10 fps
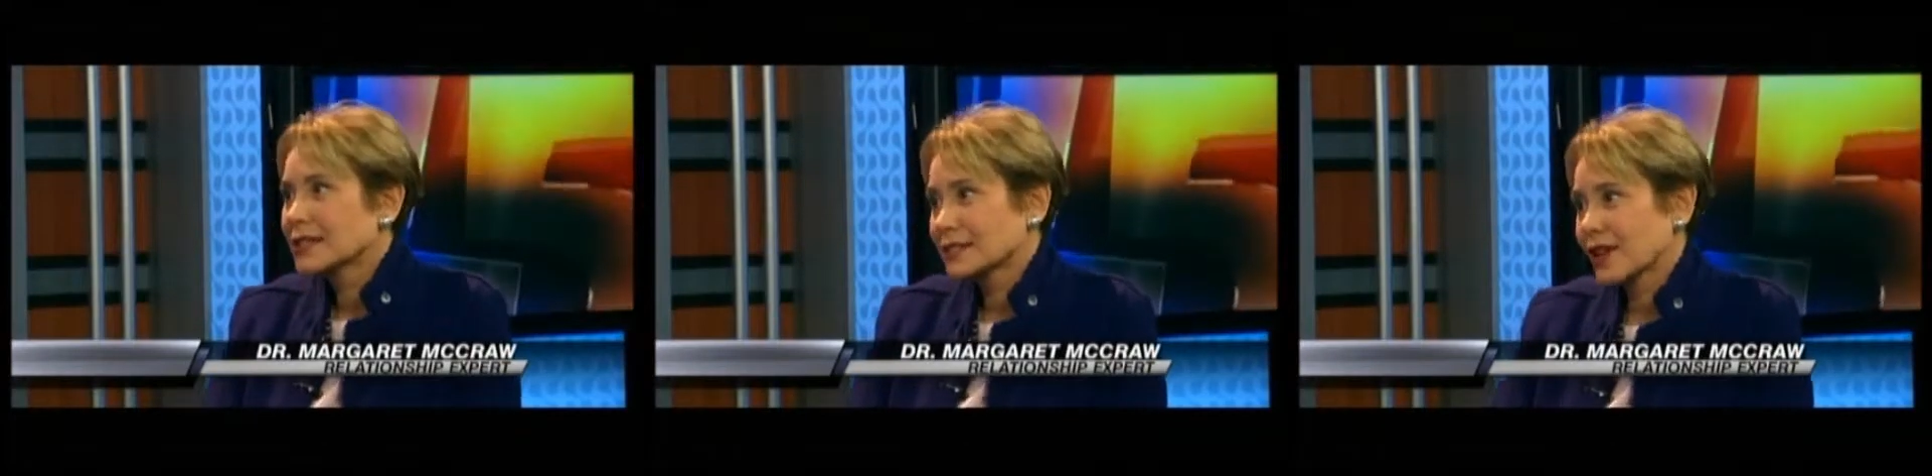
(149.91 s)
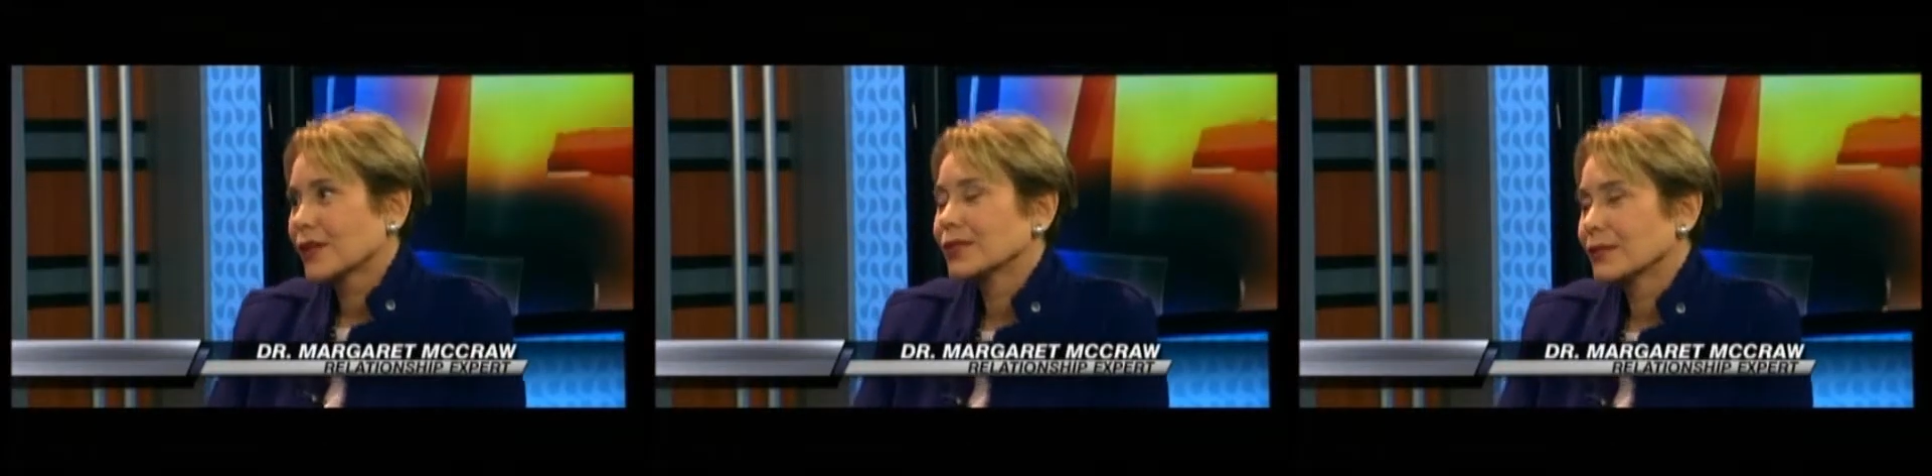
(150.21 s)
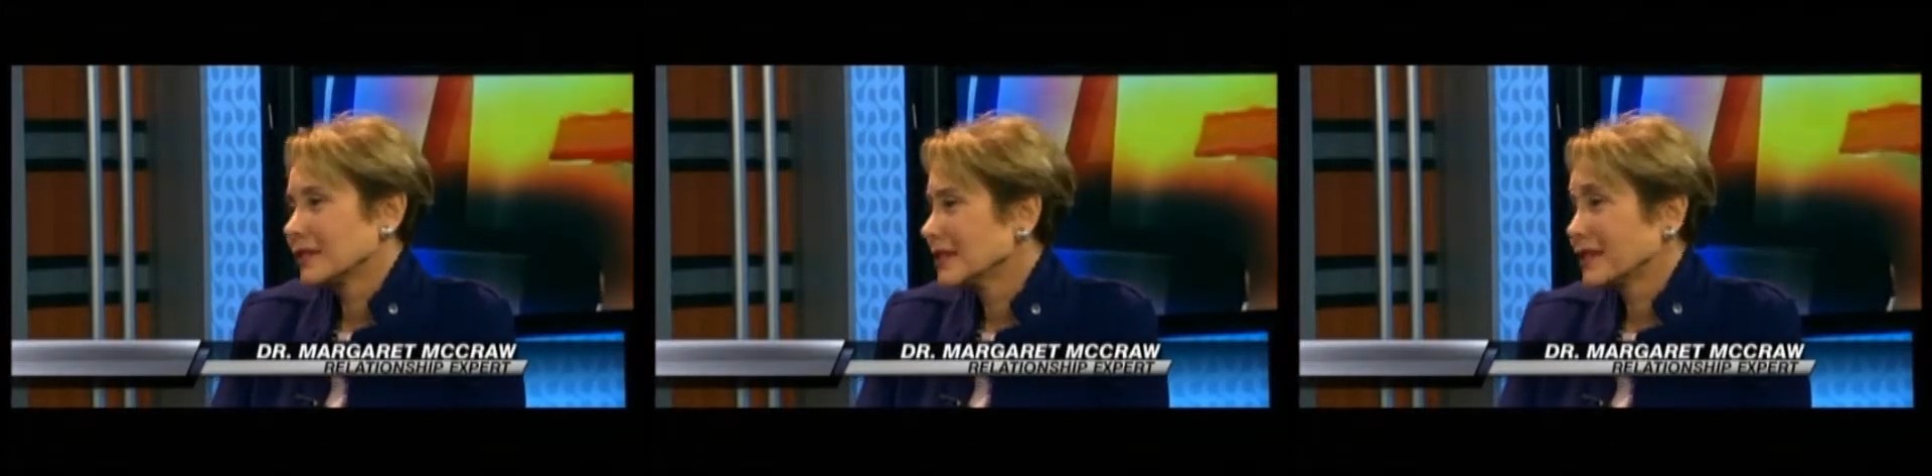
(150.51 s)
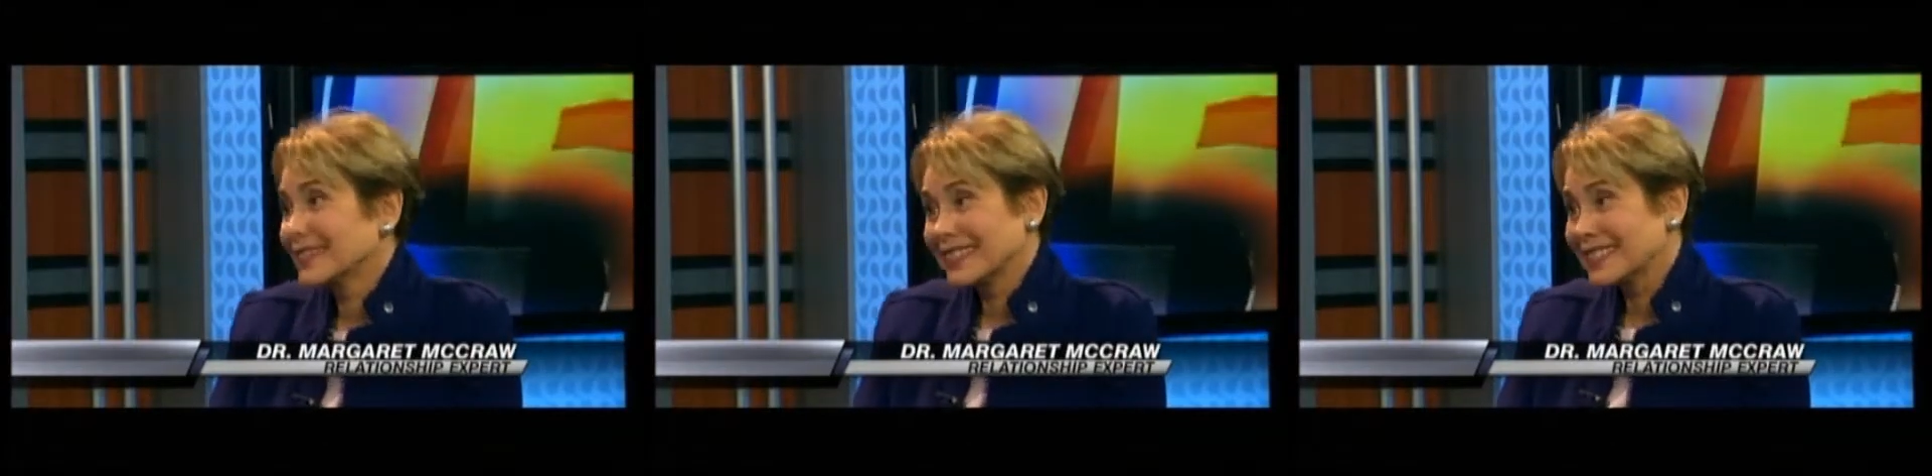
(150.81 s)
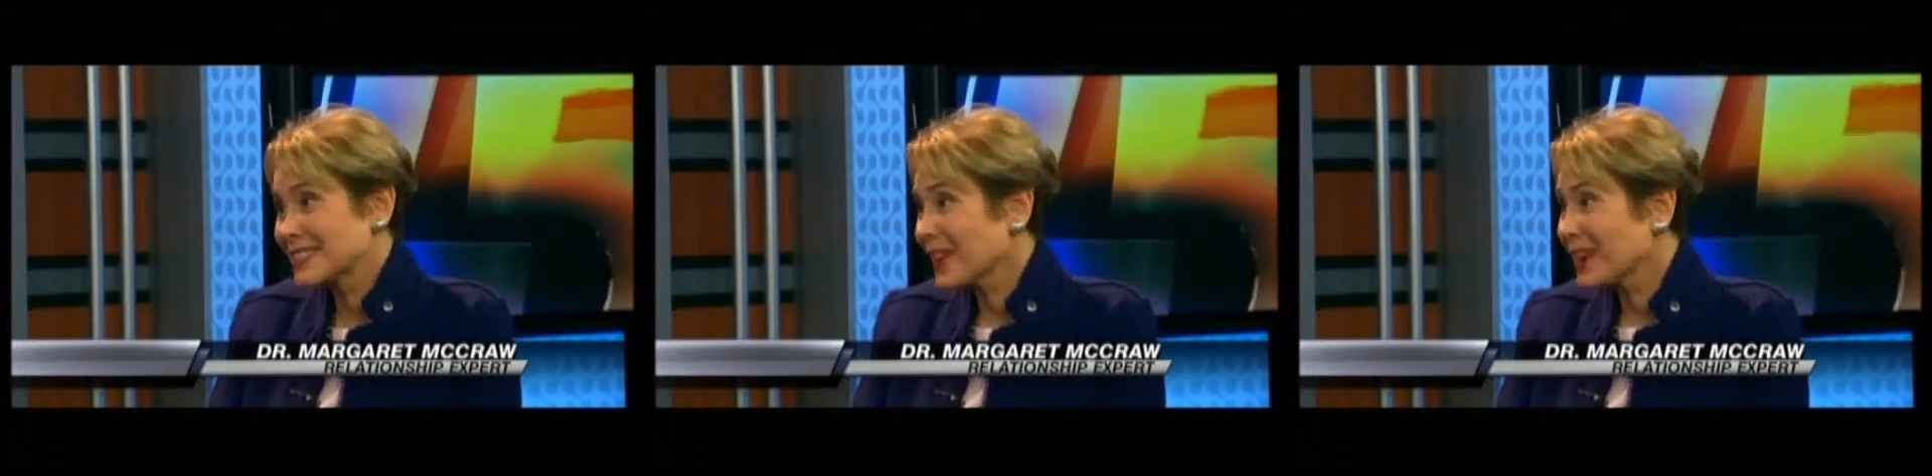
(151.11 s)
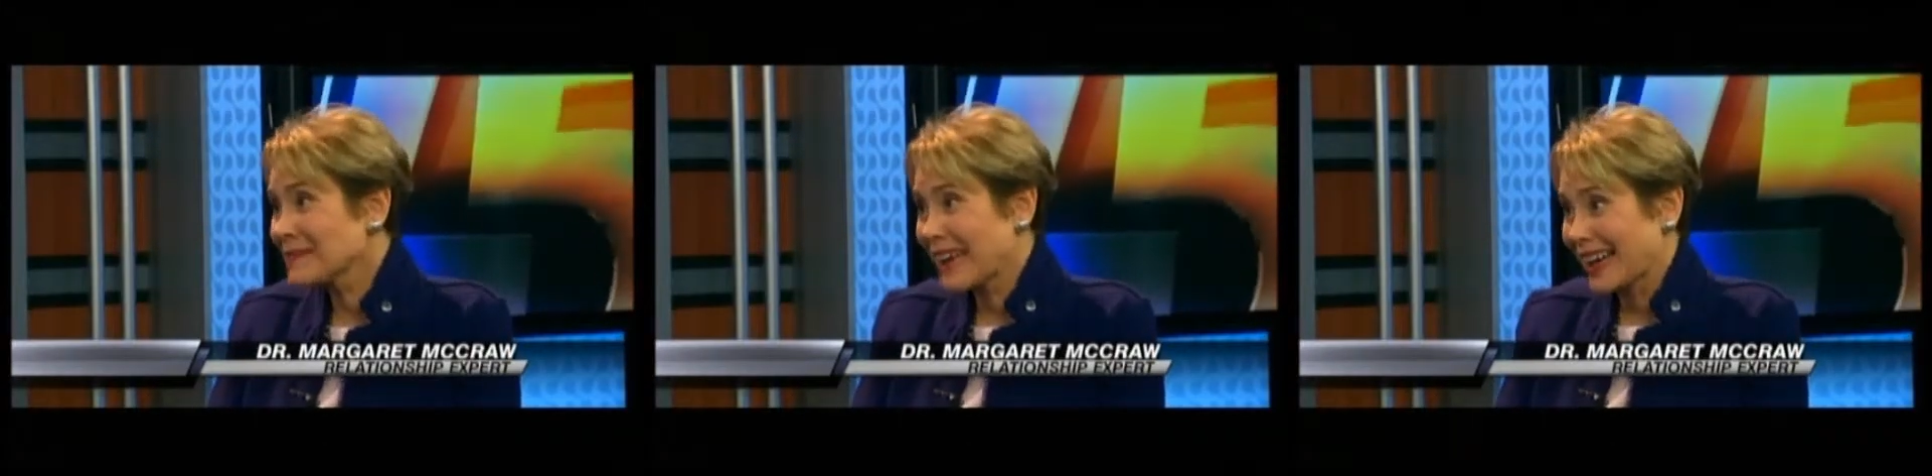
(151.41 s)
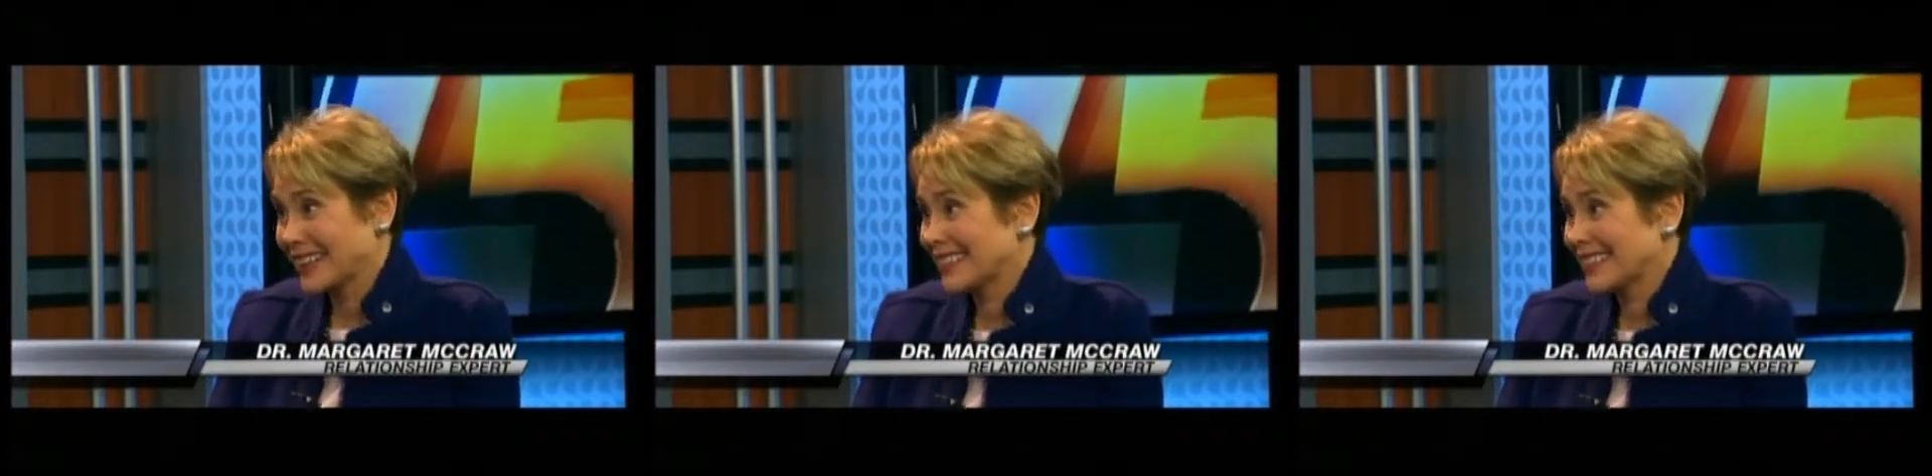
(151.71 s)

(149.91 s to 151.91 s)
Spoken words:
So you know, you need to talk about it.